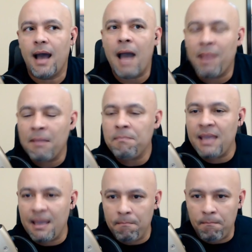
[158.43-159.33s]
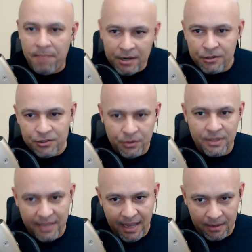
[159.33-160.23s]
I might be better suited
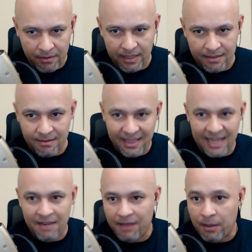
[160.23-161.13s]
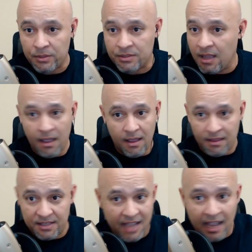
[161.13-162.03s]
to handle it than if I was
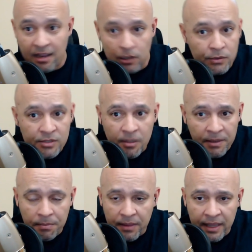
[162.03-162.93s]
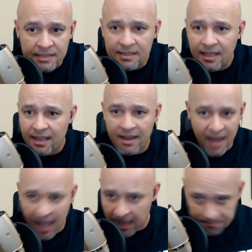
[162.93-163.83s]
this guy closed up in a place,
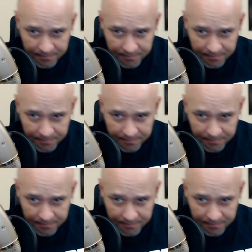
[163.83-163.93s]
not